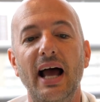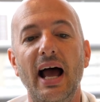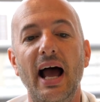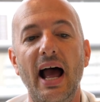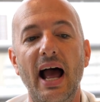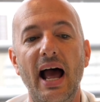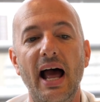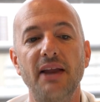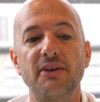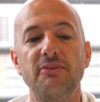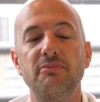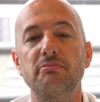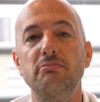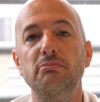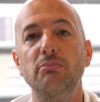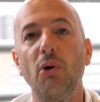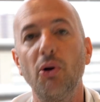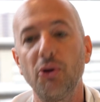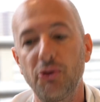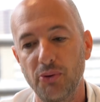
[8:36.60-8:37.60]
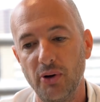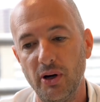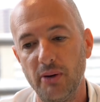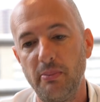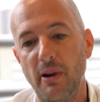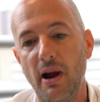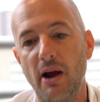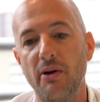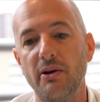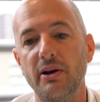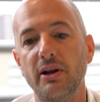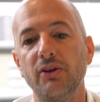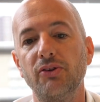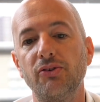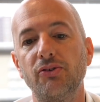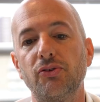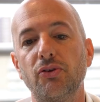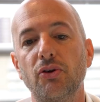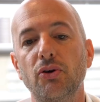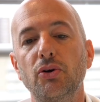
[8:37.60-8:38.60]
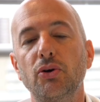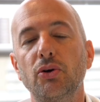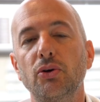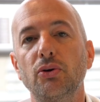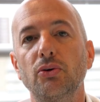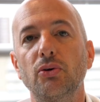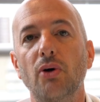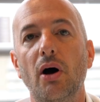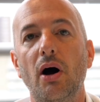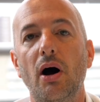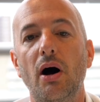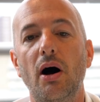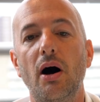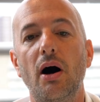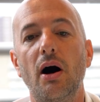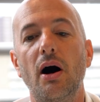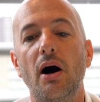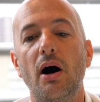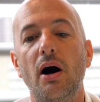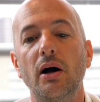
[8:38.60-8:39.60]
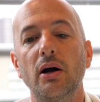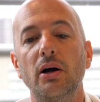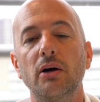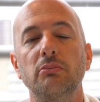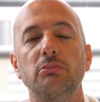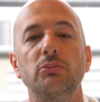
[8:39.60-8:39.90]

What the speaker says: and moderate Peronists who are